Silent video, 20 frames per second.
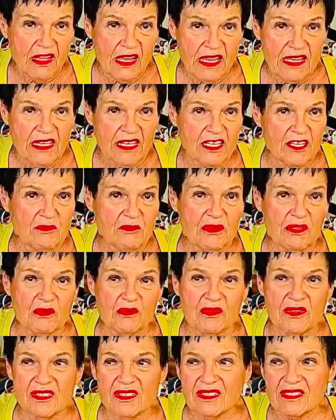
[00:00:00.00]
And it can be
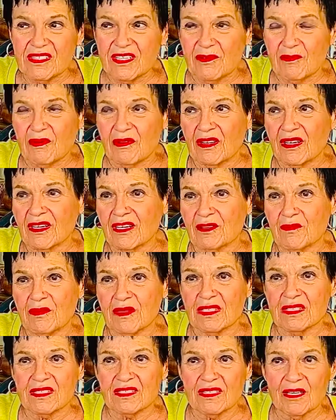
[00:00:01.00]
real simple. It could
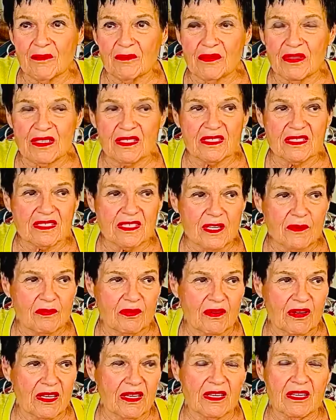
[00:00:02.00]
be something
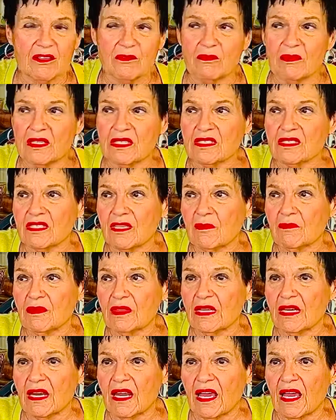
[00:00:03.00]
simple. It could be
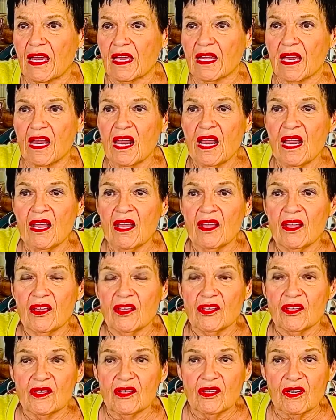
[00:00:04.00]
something like,
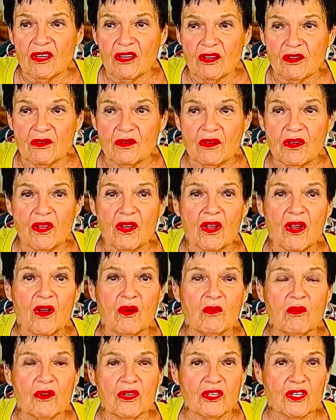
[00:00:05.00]
you know,
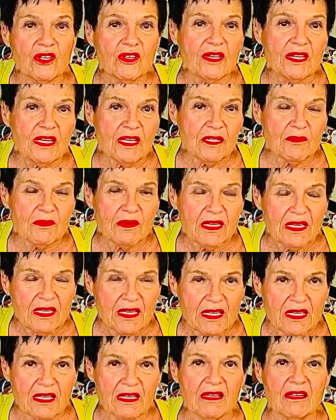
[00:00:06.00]
when you keep
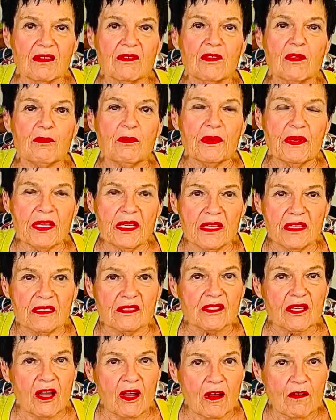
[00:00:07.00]
getting the
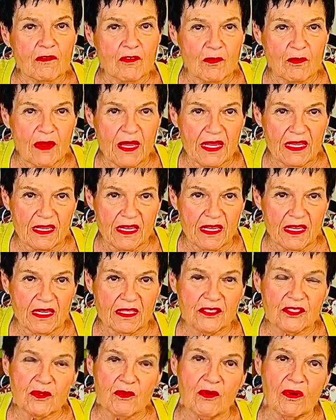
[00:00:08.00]
pens off of my
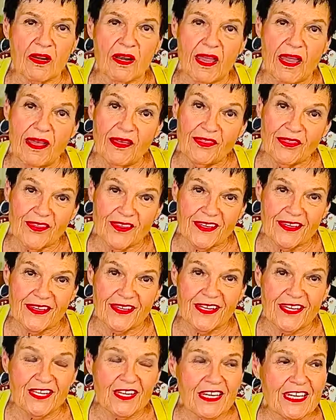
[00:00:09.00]
desk, what I
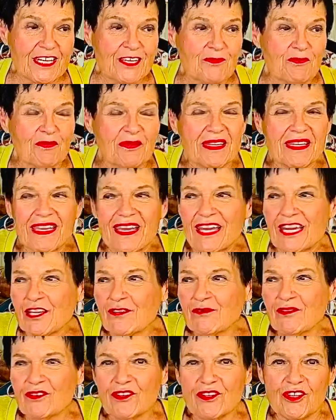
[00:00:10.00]
think, and it can be kind
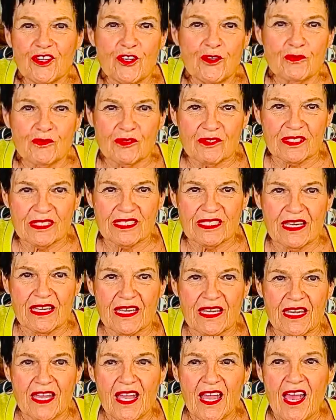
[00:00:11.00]
of a hubris
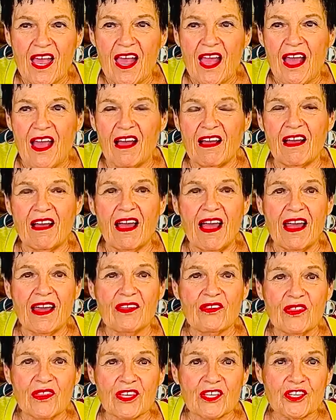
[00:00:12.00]
thing, I
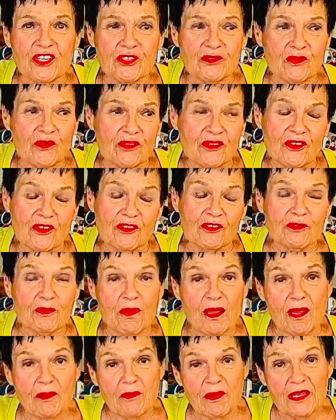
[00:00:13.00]
think you'd rather use
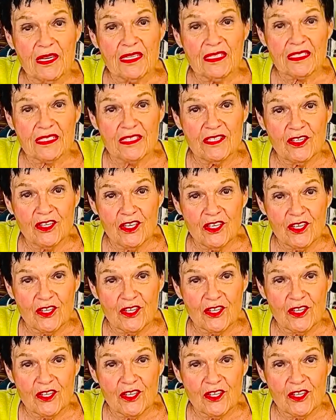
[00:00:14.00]
my pens than